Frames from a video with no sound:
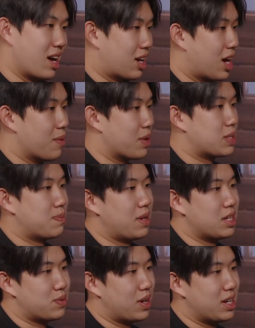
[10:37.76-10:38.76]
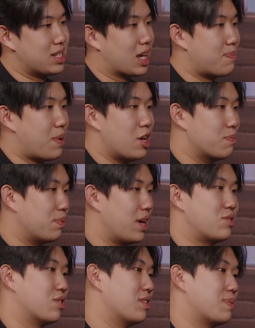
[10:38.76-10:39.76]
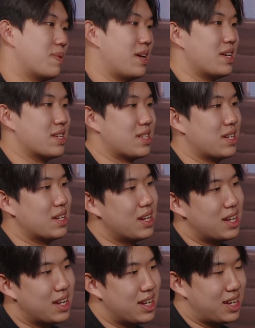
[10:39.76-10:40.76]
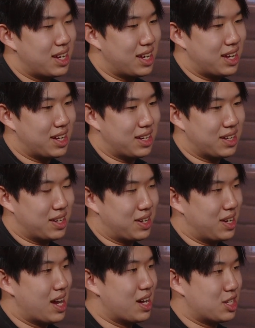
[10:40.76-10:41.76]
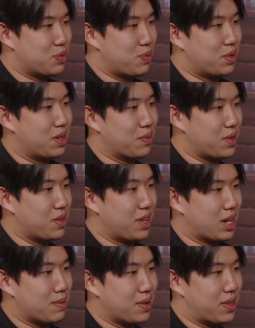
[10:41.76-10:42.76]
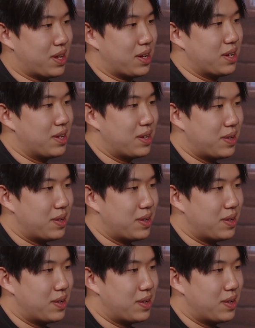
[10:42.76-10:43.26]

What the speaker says: economic space, right? It's like a pay to play sort of space, and yeah, just wondering what you think about that.